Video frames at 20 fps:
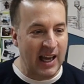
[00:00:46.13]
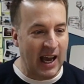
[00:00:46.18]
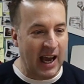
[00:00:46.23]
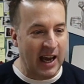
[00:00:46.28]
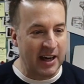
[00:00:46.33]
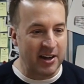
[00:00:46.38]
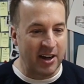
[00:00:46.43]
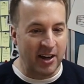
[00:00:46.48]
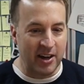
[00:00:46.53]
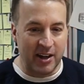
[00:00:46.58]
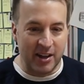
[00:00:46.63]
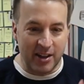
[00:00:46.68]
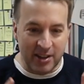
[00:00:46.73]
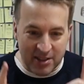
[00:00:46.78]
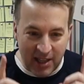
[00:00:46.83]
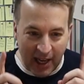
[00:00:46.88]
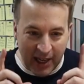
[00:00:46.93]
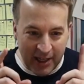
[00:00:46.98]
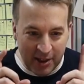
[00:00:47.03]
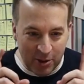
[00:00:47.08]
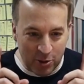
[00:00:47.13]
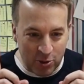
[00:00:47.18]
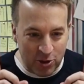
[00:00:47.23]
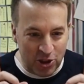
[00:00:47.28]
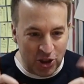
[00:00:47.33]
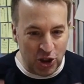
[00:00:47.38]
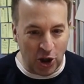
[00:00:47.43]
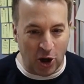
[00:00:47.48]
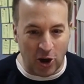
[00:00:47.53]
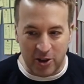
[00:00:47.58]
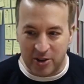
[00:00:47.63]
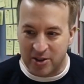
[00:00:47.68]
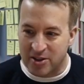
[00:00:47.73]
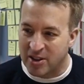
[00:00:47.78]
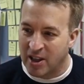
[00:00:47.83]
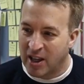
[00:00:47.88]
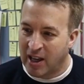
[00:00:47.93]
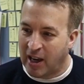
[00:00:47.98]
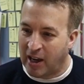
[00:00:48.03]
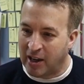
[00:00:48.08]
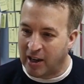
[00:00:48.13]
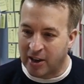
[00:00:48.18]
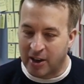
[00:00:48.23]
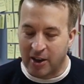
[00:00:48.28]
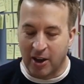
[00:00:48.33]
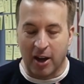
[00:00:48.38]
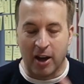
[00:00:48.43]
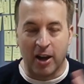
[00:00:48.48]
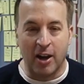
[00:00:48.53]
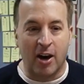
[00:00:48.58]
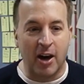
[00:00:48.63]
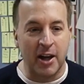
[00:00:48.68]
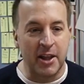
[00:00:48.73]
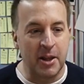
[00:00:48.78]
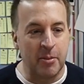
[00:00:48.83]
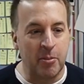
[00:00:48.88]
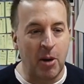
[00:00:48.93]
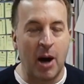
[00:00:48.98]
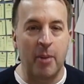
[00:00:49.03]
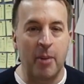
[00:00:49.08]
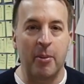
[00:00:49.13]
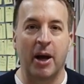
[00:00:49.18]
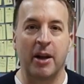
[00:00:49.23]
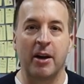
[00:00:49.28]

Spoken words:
and I'm going to take little shots and I'm going to line them up,